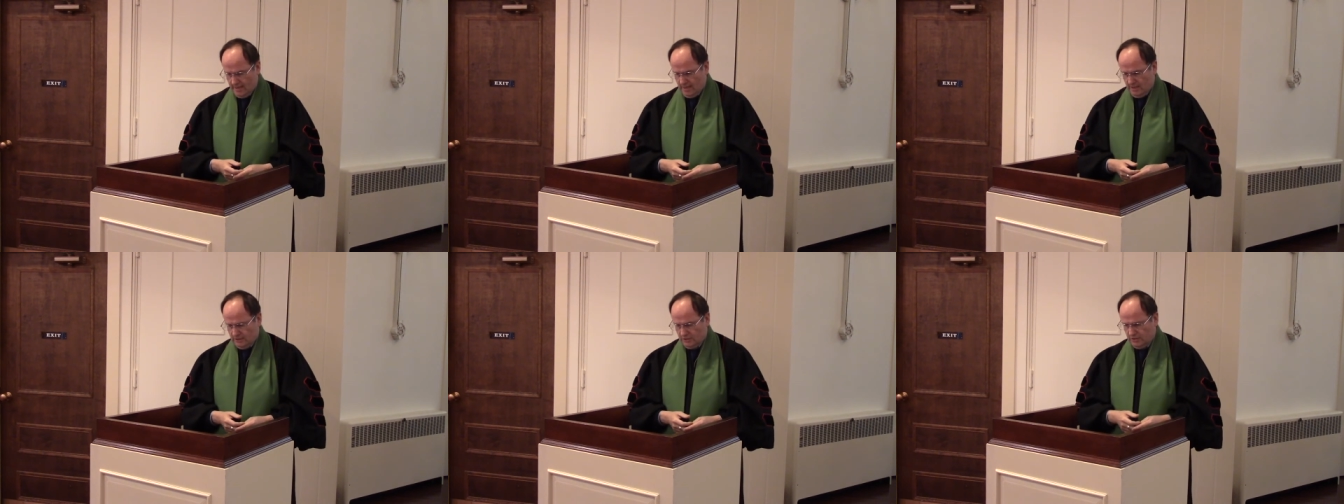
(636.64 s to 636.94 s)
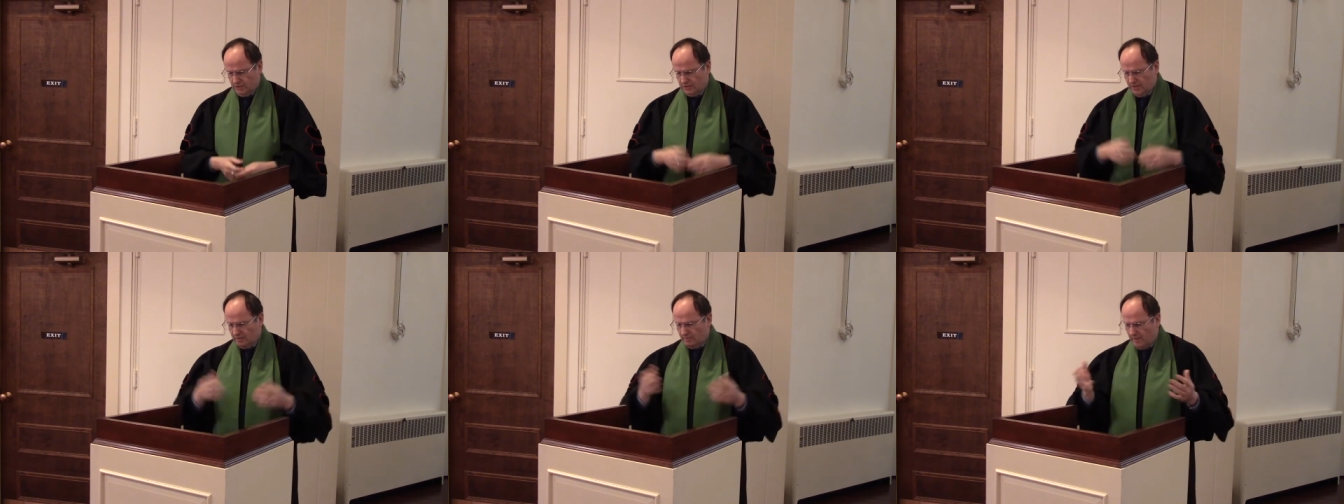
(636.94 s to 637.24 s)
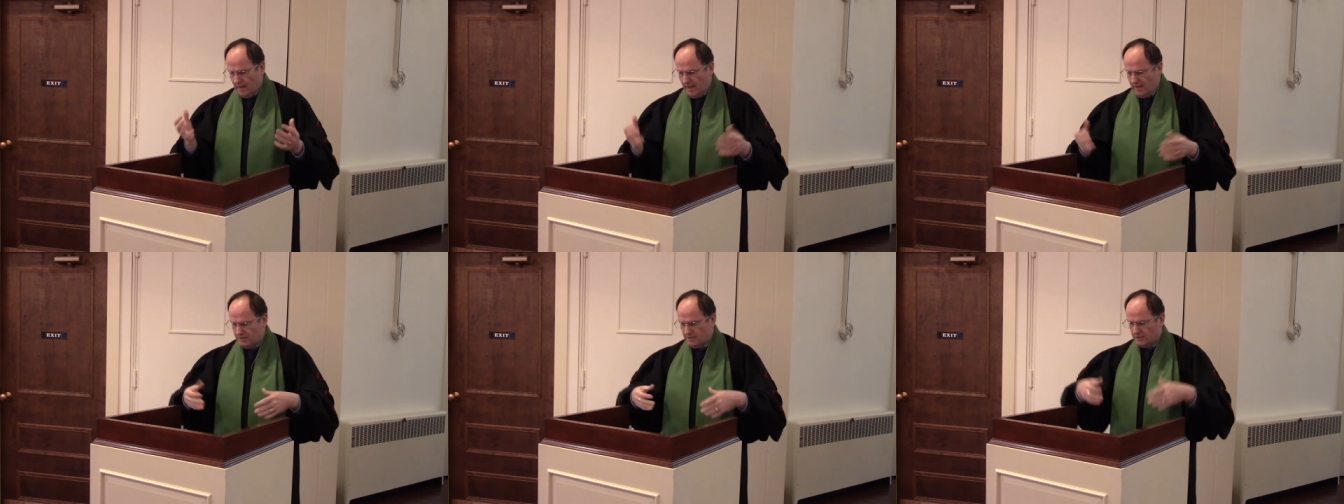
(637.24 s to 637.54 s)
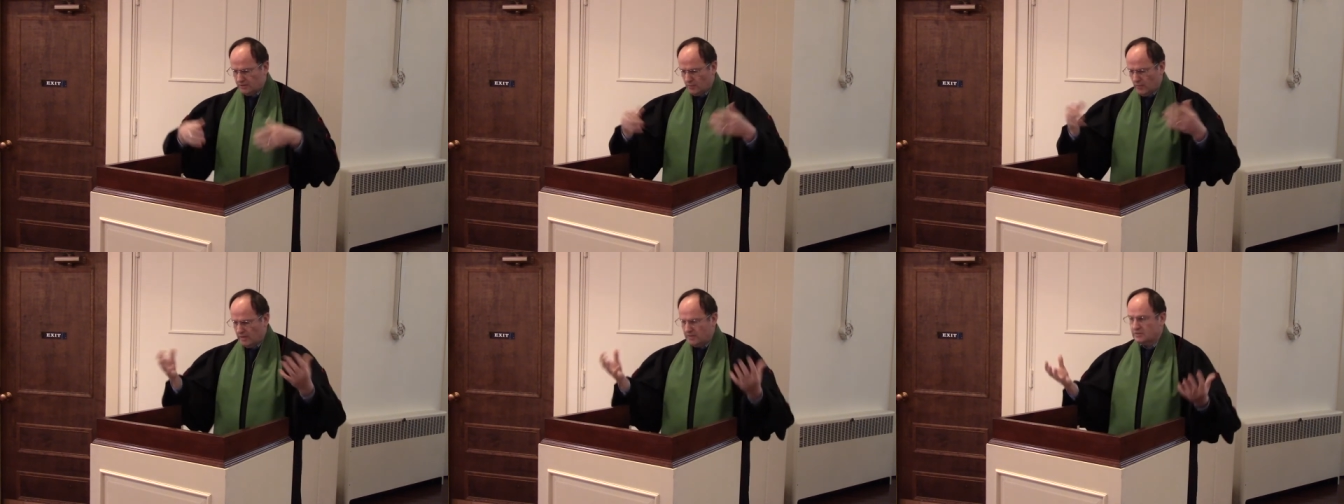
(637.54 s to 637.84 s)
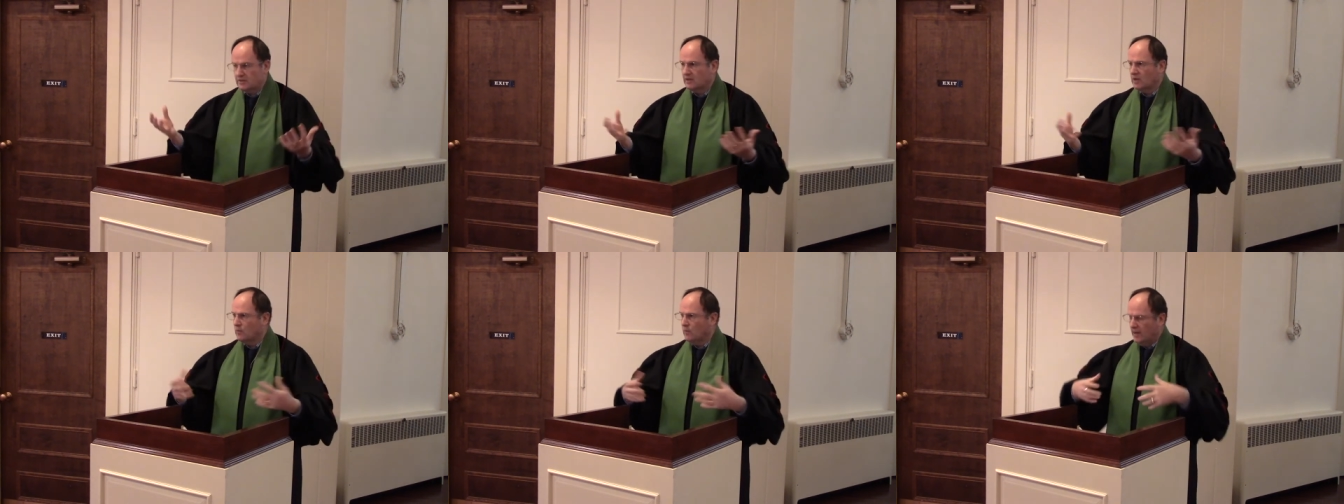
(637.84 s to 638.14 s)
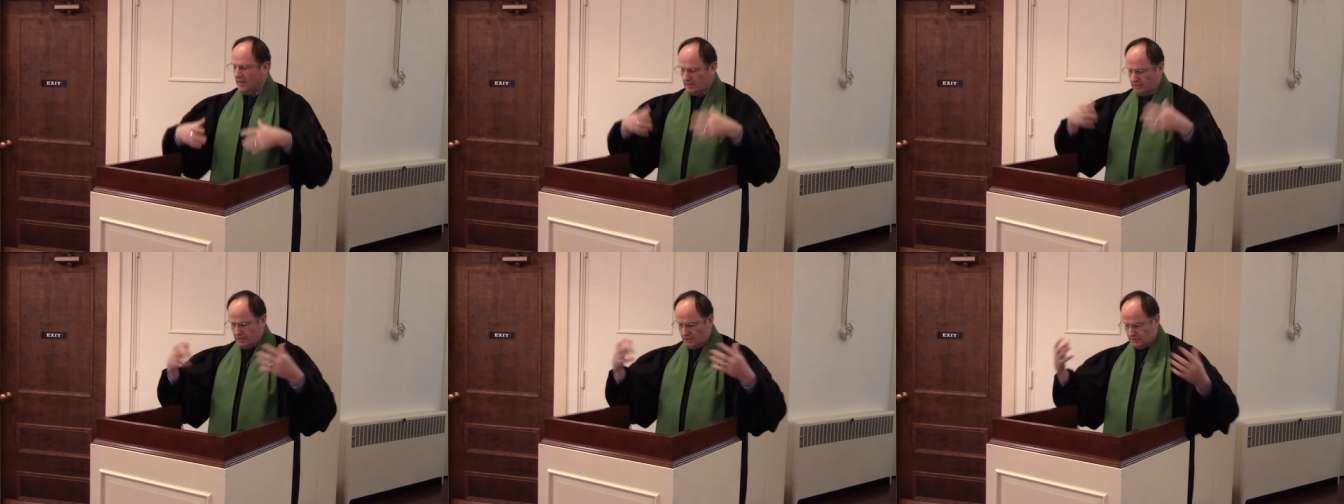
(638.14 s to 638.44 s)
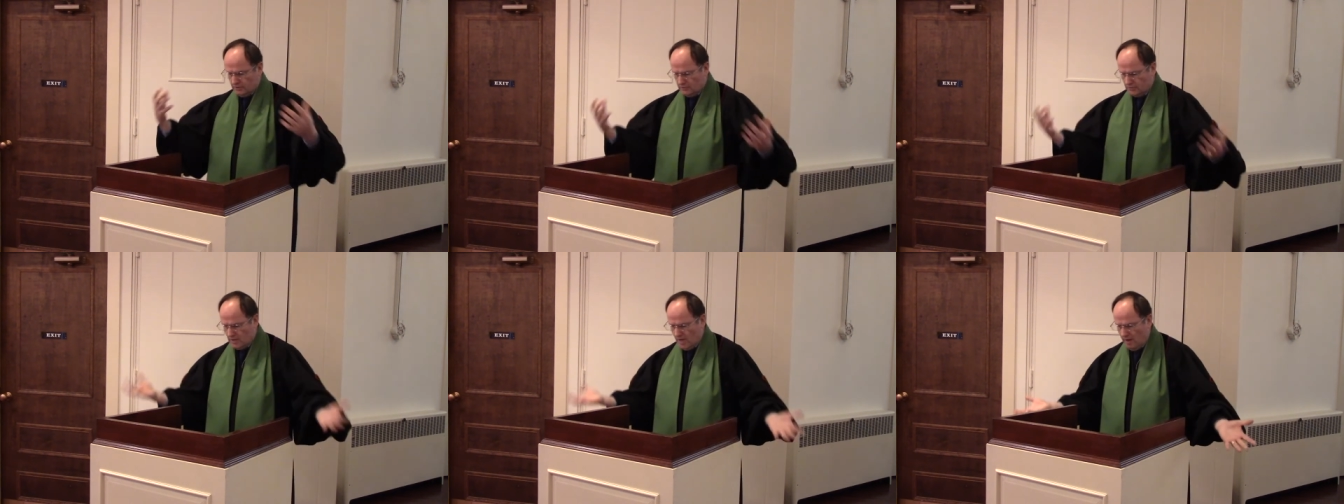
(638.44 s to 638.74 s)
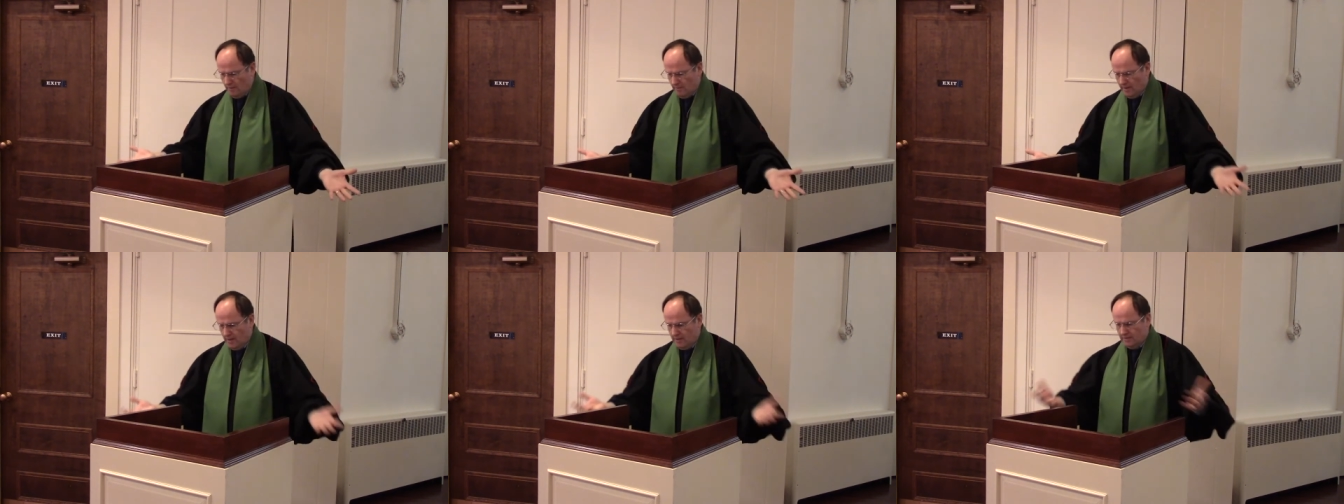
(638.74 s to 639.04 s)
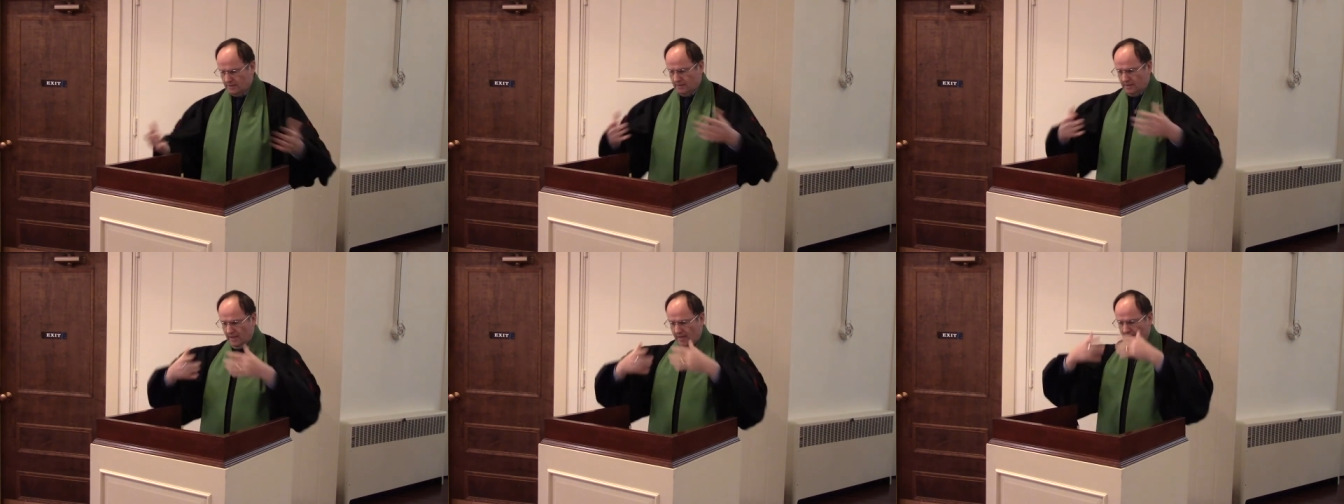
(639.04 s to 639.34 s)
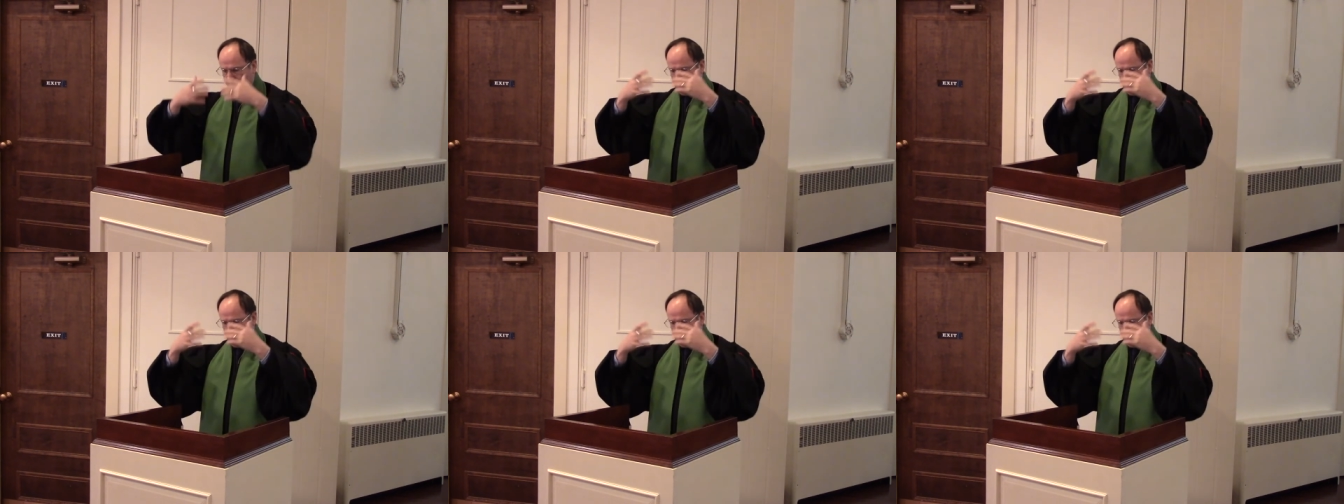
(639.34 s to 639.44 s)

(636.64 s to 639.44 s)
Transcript: She's in bed, she's wasting away. Jesus comes in,